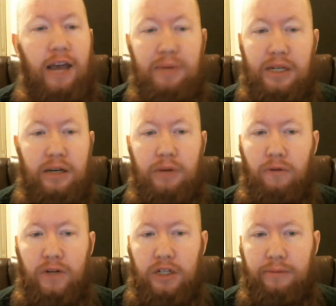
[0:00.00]
I have become
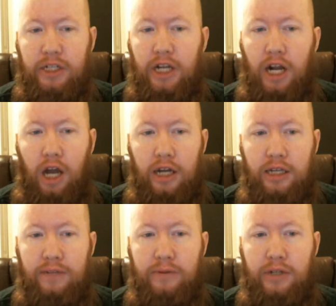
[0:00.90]
over encumbered a
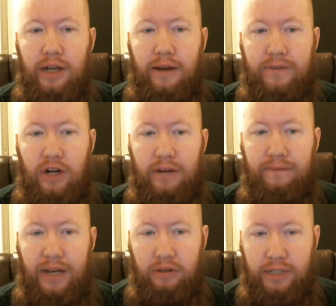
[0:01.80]
lot, even when after I
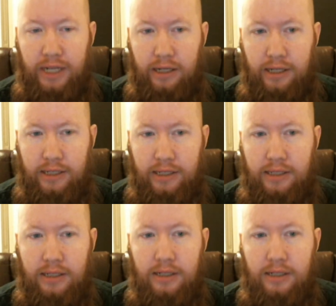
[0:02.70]
found a